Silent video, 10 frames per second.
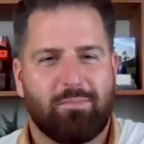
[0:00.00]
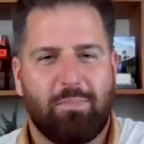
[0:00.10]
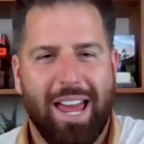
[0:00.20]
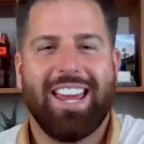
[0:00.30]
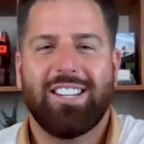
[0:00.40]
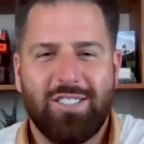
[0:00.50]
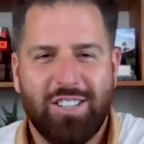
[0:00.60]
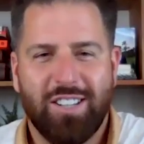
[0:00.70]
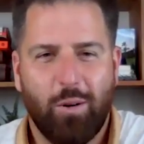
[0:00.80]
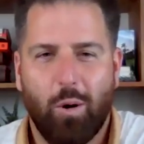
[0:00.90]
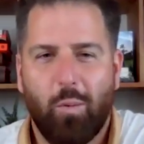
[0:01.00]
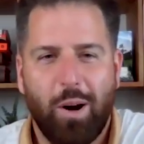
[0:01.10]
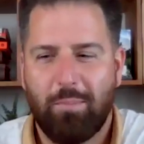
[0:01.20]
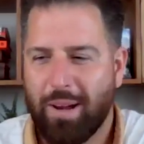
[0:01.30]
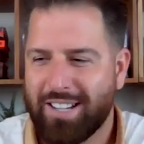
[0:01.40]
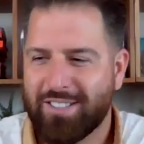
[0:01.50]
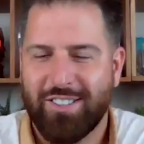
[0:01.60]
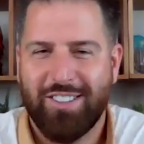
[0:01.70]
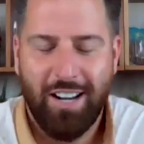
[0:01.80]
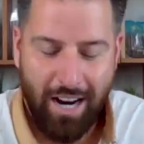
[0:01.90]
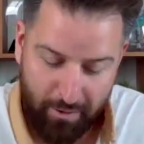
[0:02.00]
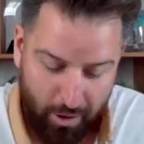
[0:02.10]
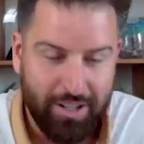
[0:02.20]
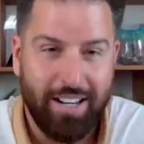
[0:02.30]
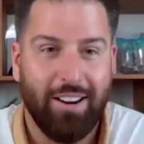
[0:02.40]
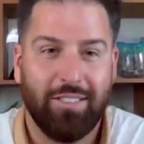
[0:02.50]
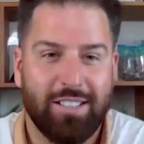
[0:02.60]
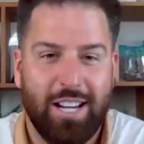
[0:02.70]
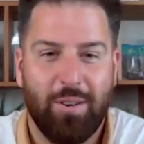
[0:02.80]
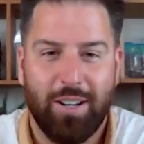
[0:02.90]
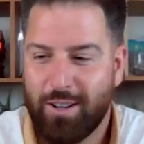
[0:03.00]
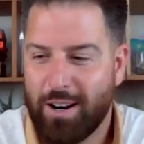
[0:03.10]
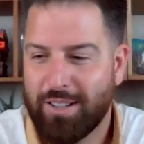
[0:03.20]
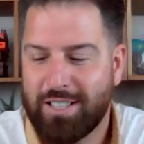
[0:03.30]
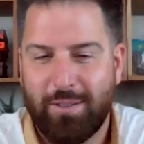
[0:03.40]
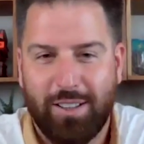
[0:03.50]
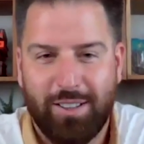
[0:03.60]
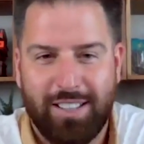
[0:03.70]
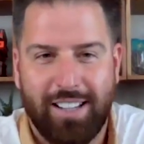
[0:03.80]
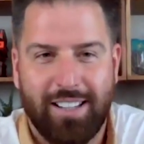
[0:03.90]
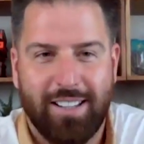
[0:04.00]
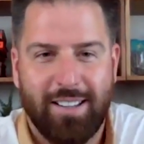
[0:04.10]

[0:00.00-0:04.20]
page or one pager. I wrote it down because I want to see what it looks like.